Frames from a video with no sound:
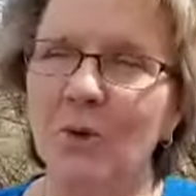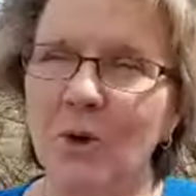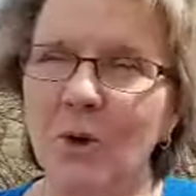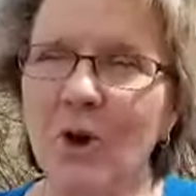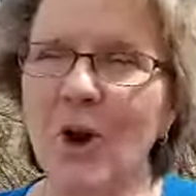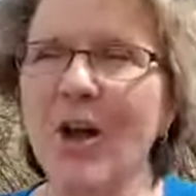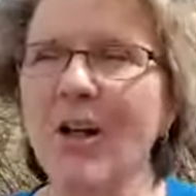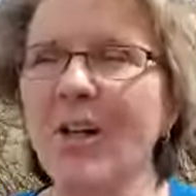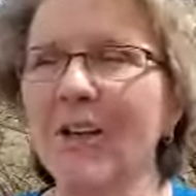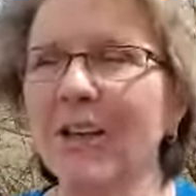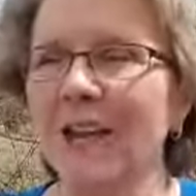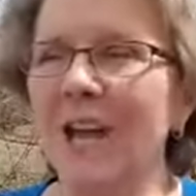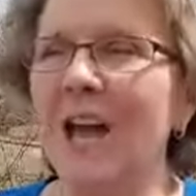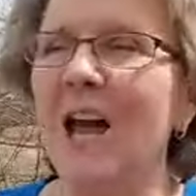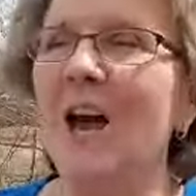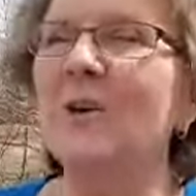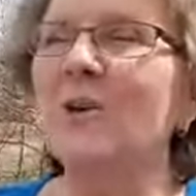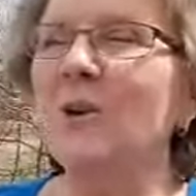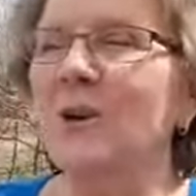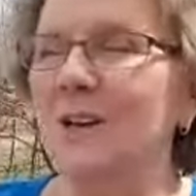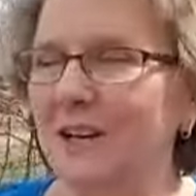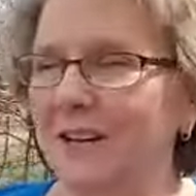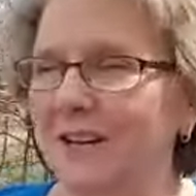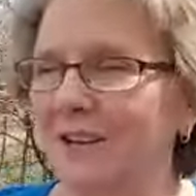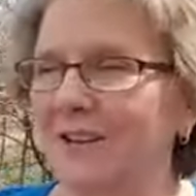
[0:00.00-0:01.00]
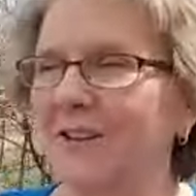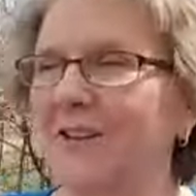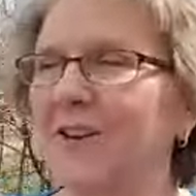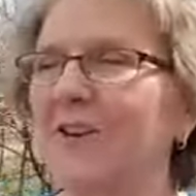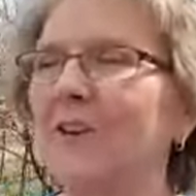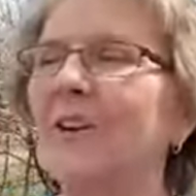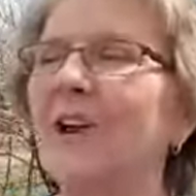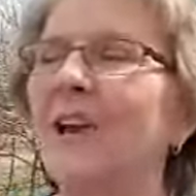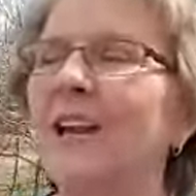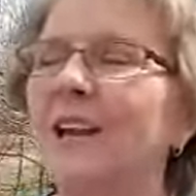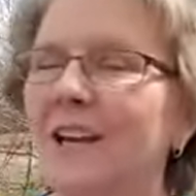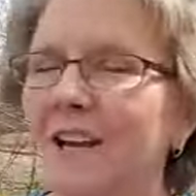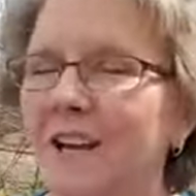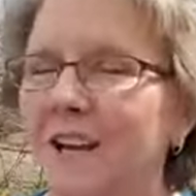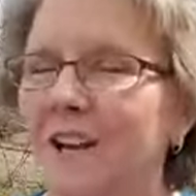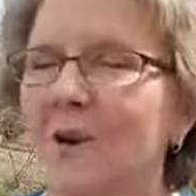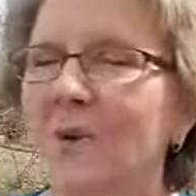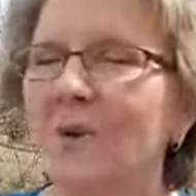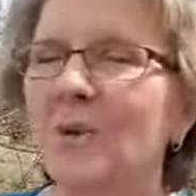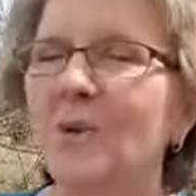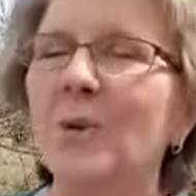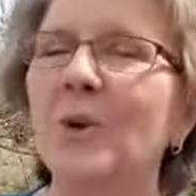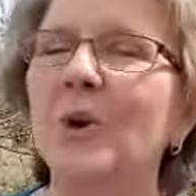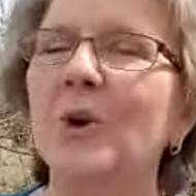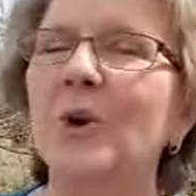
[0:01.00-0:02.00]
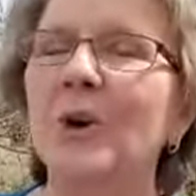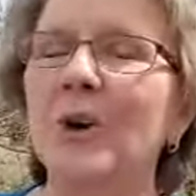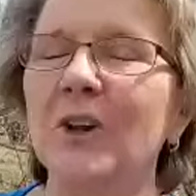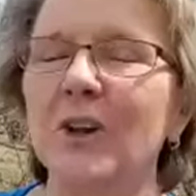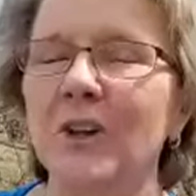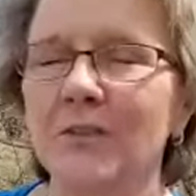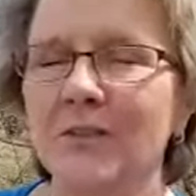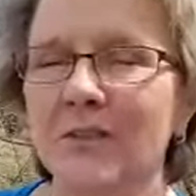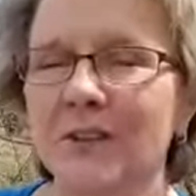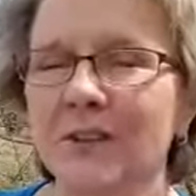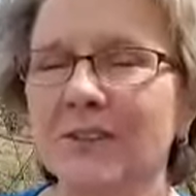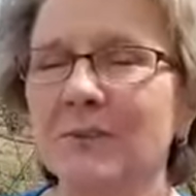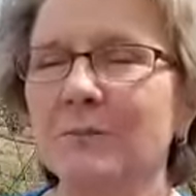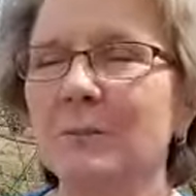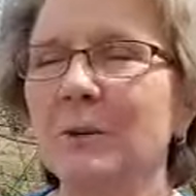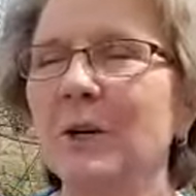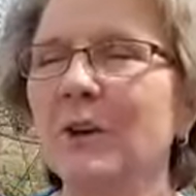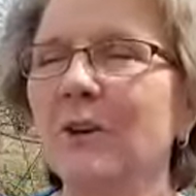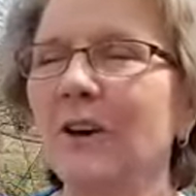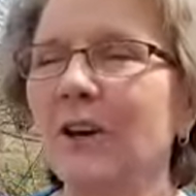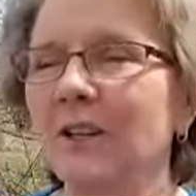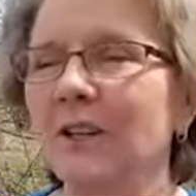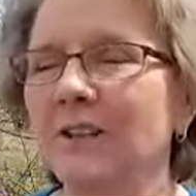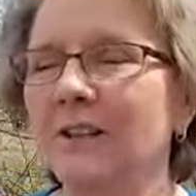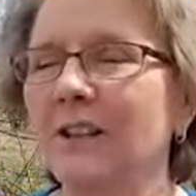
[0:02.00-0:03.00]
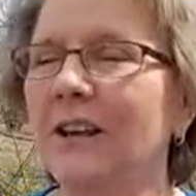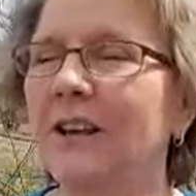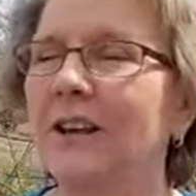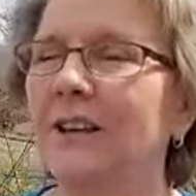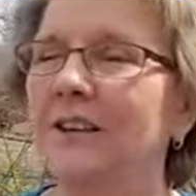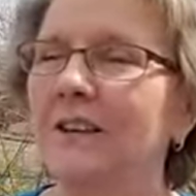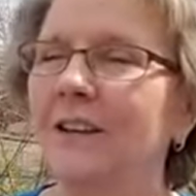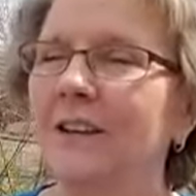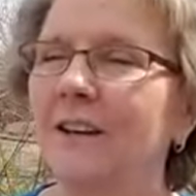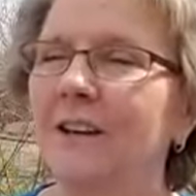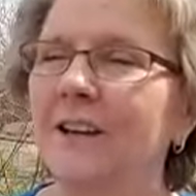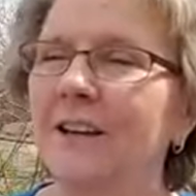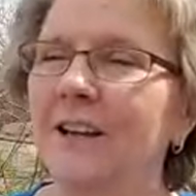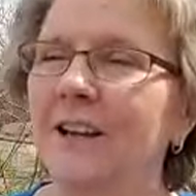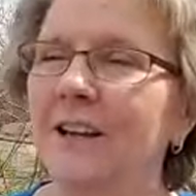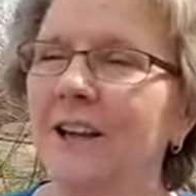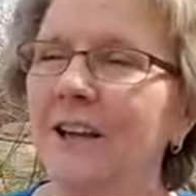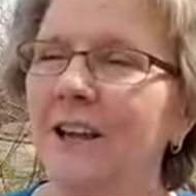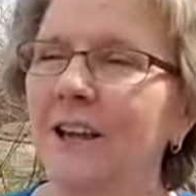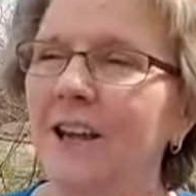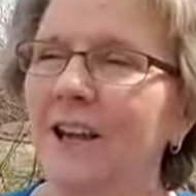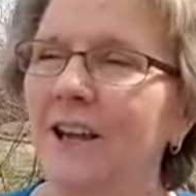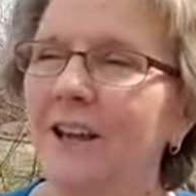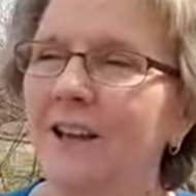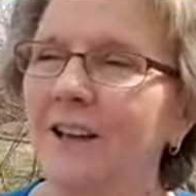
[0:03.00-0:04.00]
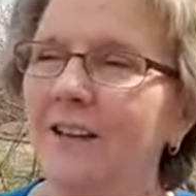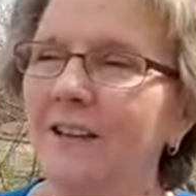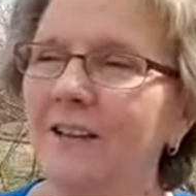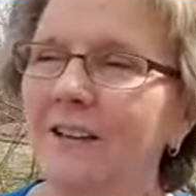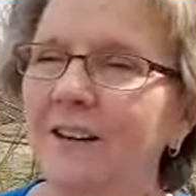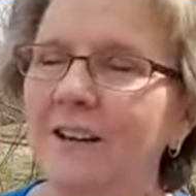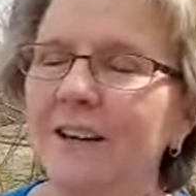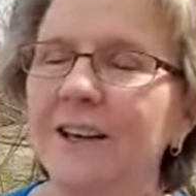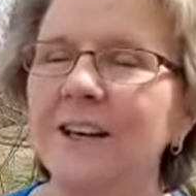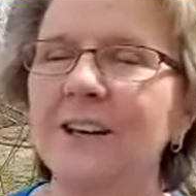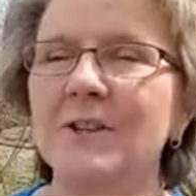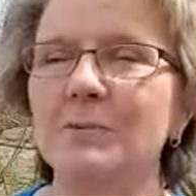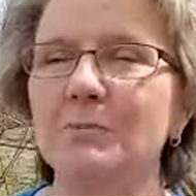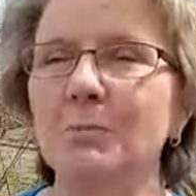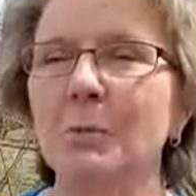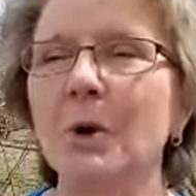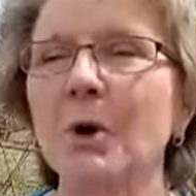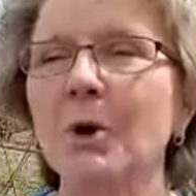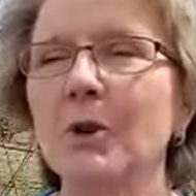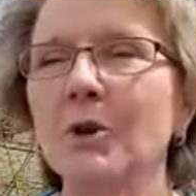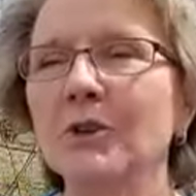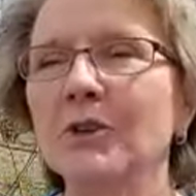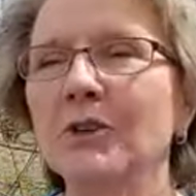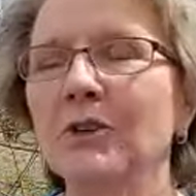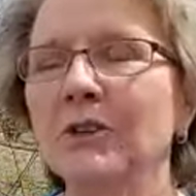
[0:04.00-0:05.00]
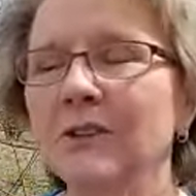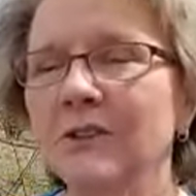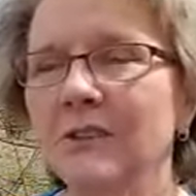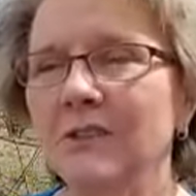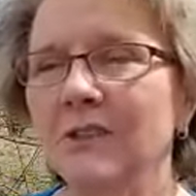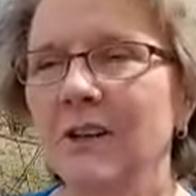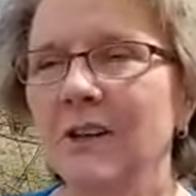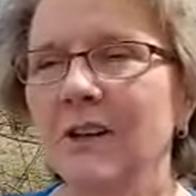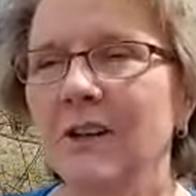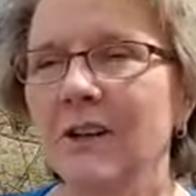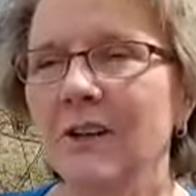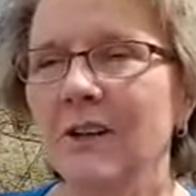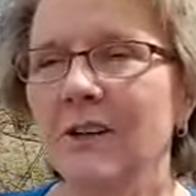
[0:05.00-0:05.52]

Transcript: We're all counted in the great world of the spirit and and each person's